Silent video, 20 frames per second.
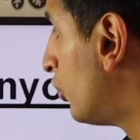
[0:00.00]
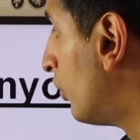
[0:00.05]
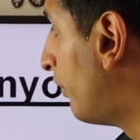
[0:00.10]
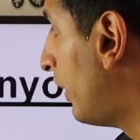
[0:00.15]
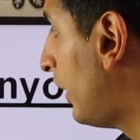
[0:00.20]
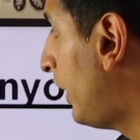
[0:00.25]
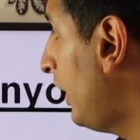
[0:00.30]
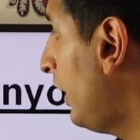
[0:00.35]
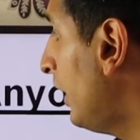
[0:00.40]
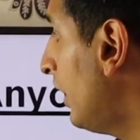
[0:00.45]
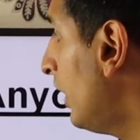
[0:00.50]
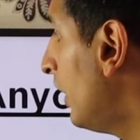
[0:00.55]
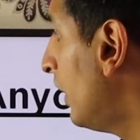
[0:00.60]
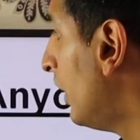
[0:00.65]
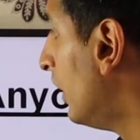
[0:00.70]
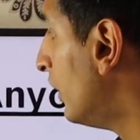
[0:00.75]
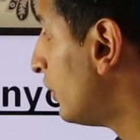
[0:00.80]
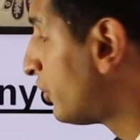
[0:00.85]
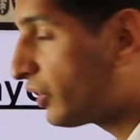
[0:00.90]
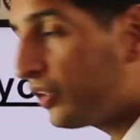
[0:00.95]
over here
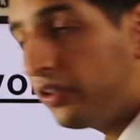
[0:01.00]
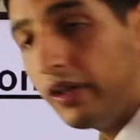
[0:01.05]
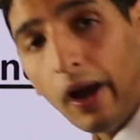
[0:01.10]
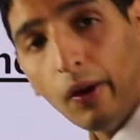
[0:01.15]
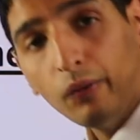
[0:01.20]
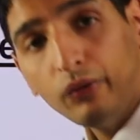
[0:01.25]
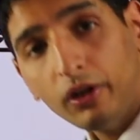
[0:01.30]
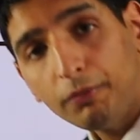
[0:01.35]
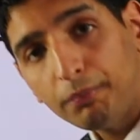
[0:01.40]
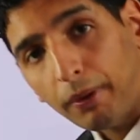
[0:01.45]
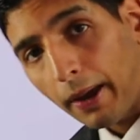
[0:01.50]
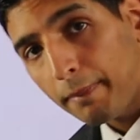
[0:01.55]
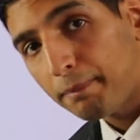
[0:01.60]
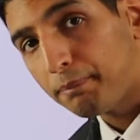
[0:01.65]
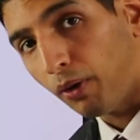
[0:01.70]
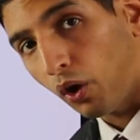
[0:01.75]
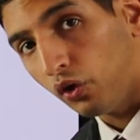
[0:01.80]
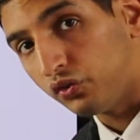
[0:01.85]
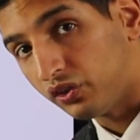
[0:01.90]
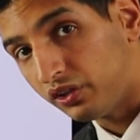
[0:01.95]
surrounded by
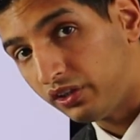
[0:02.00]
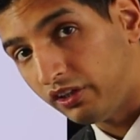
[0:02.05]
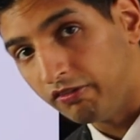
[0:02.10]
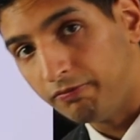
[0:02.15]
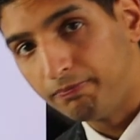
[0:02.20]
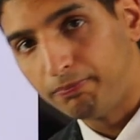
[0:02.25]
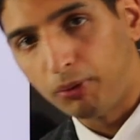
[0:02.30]
positive